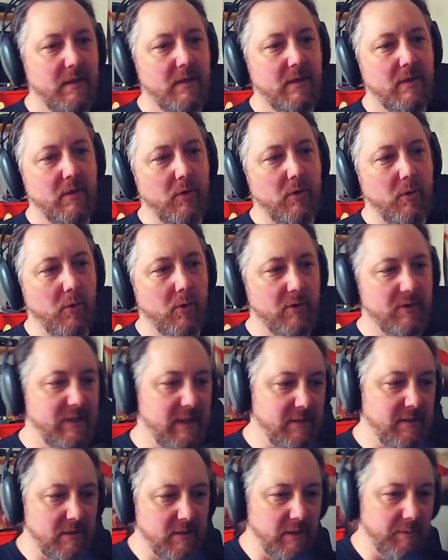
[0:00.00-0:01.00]
or
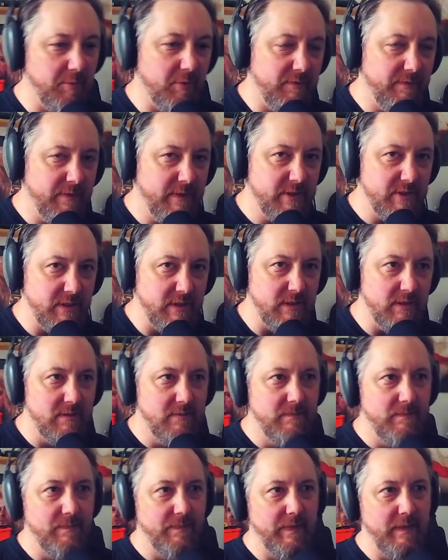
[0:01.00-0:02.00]
technically proficient.
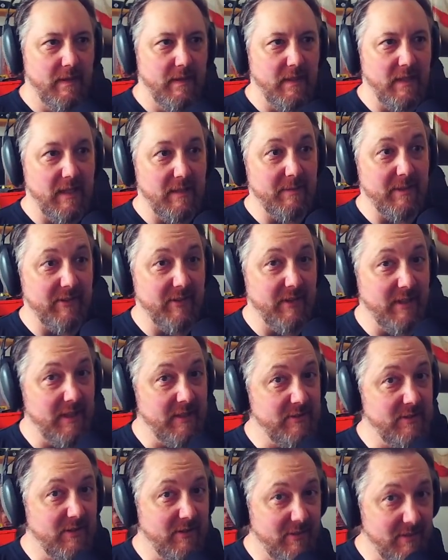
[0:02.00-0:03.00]
I'm not saying
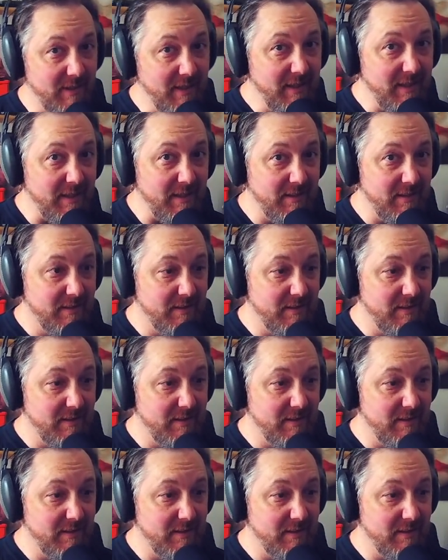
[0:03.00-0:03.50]
she's not,